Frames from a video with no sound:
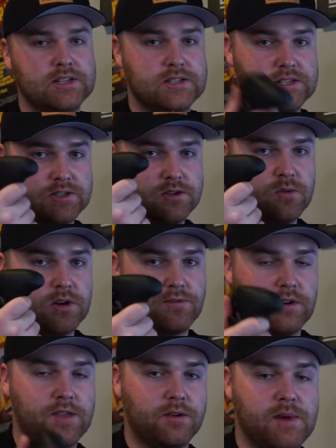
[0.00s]
These do work
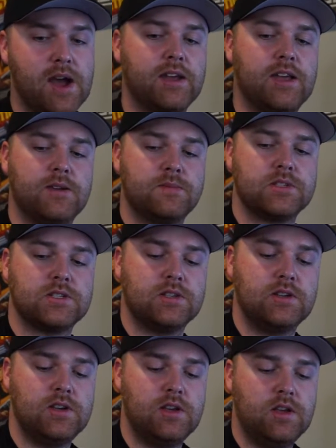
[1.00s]
for other Mac games,
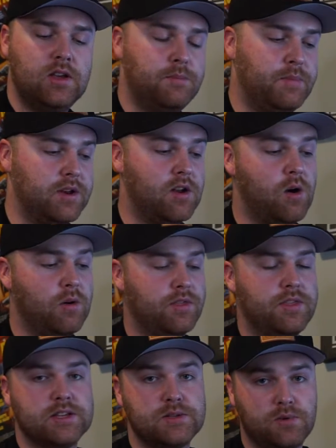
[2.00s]
but not with
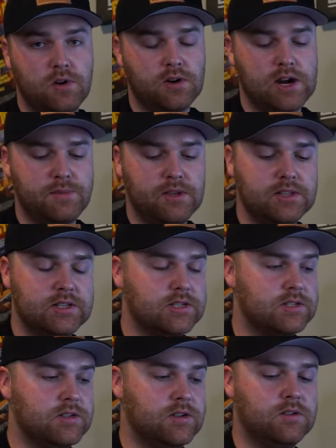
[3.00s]
this program at least.
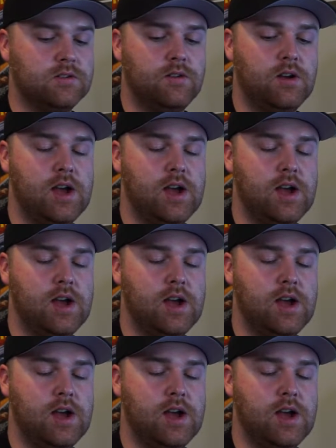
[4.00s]
So